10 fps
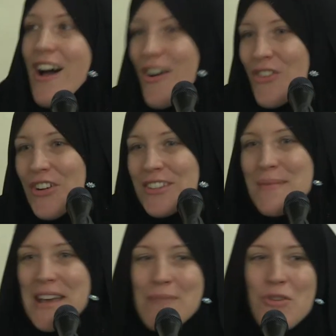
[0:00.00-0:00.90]
Of course,
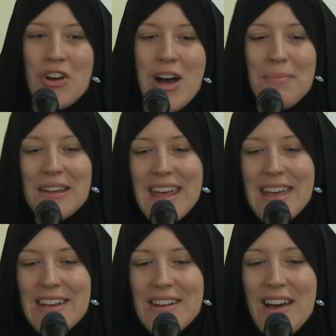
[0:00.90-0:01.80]
to make it more
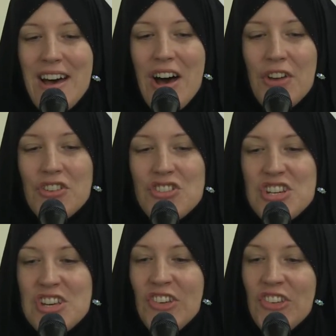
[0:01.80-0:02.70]
complicated, although
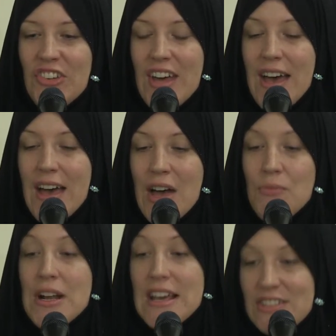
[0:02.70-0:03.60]
she is
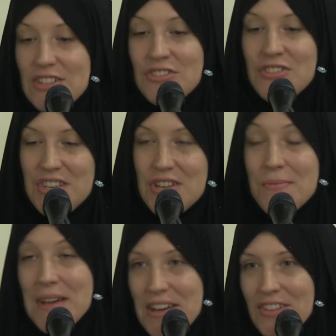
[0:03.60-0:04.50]
related to the
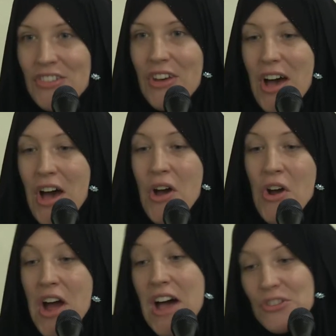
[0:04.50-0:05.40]
Umayyads,
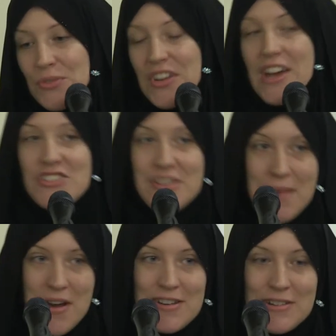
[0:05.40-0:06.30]
her aunt was actually
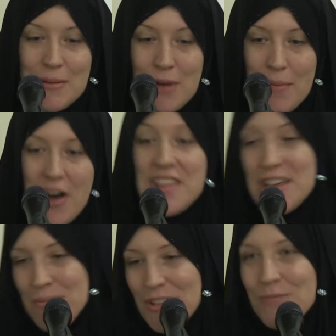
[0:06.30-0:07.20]
married to Imam
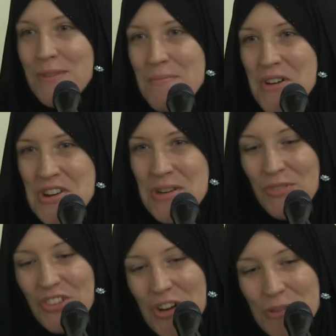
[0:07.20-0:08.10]
Ali, peace be upon
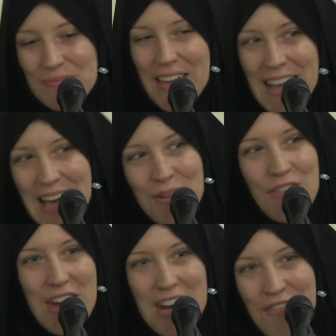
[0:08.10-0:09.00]
him. So again,
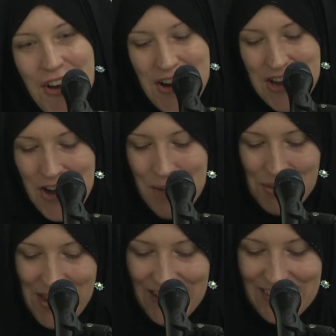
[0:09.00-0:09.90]
we've got a very
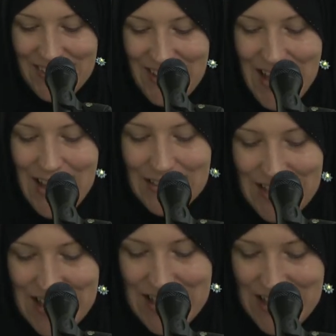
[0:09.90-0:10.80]
complex
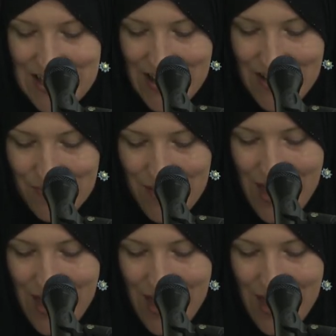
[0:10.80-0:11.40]
link here.